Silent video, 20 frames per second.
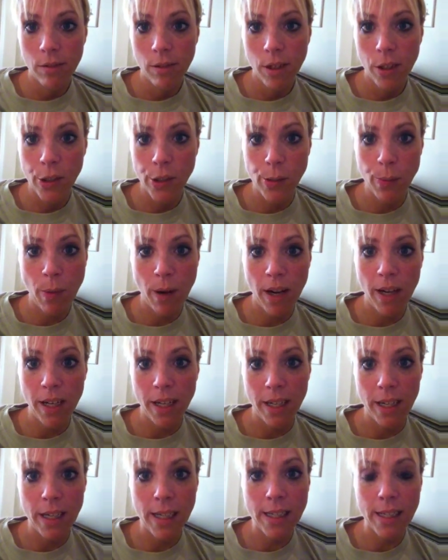whose
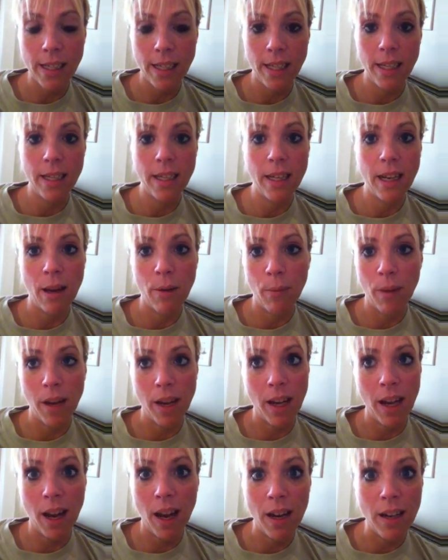body doesn't?
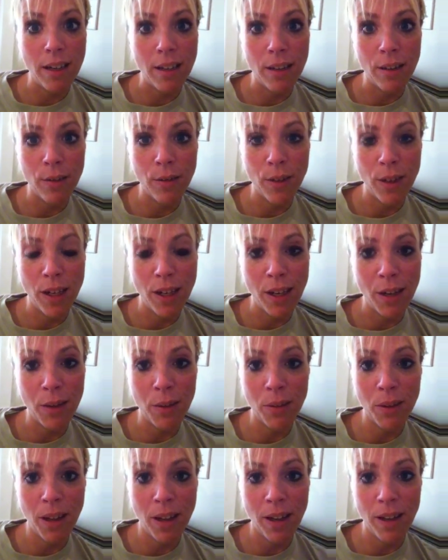Kind of,
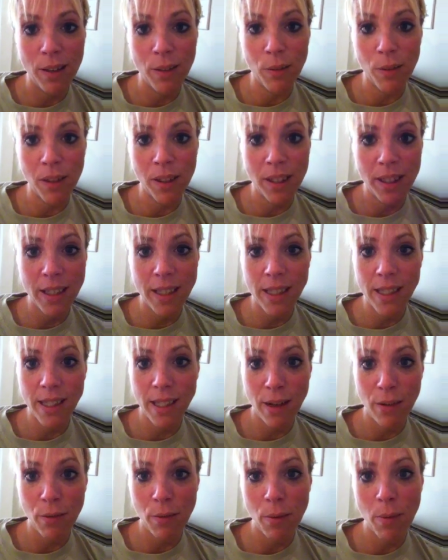really,
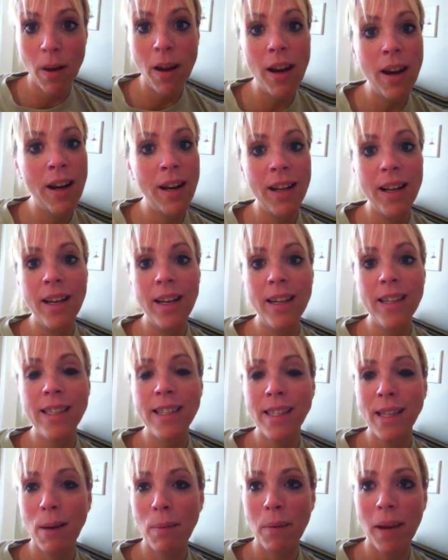doesn't everybody's?
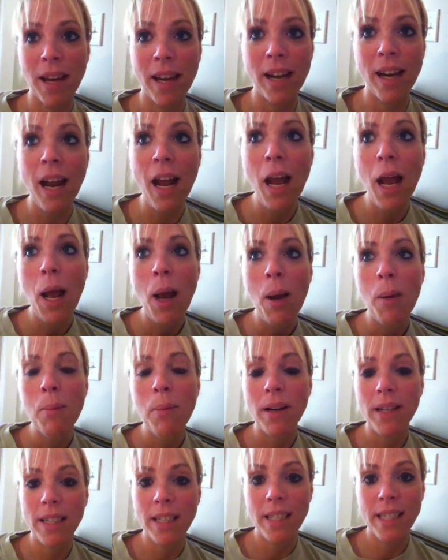
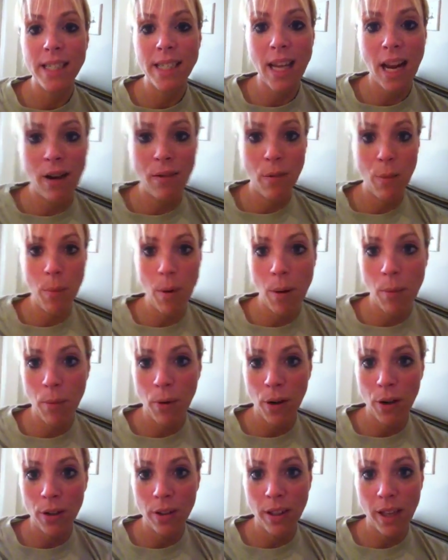But it is kind of a
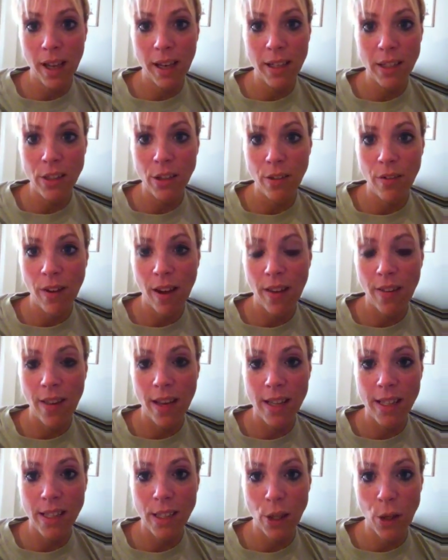bummer, to have had
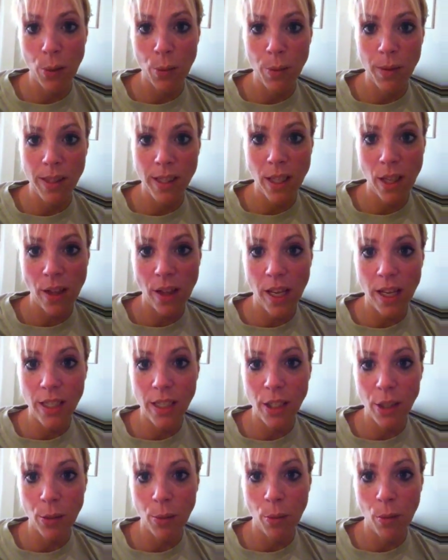that soup and saw that
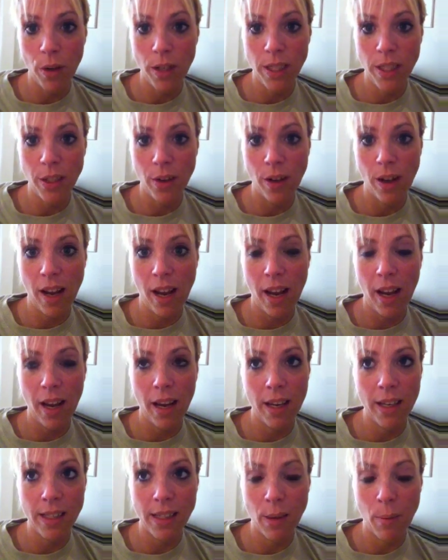2.2
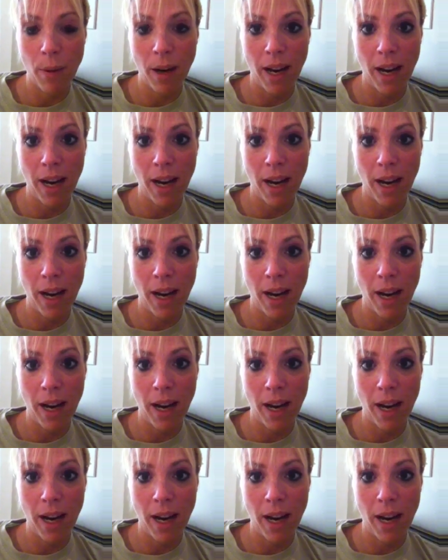gain, because, I